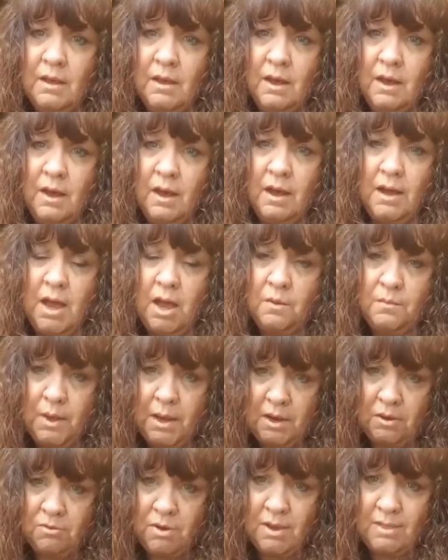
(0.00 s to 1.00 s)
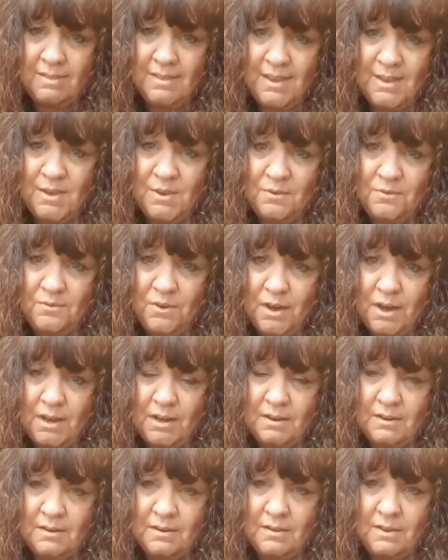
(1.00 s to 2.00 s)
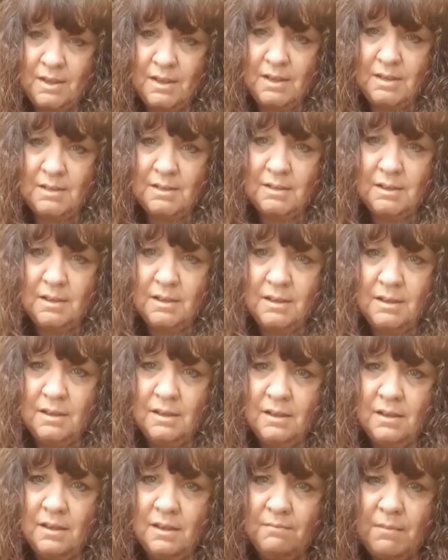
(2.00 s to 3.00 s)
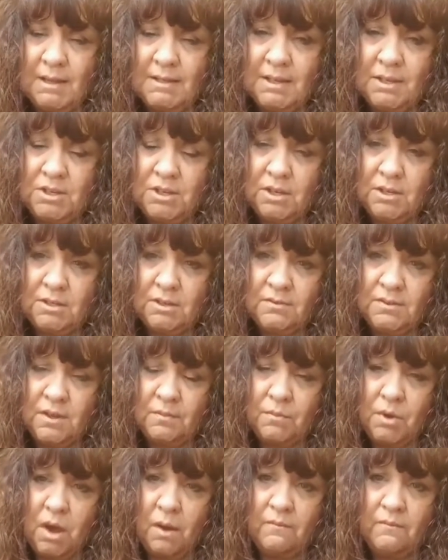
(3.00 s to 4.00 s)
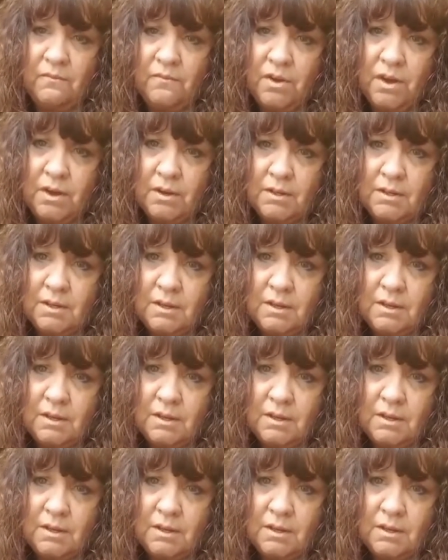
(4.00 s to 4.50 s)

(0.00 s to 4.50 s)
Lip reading: I hope, Ingrid, that you find these messages of some comfort.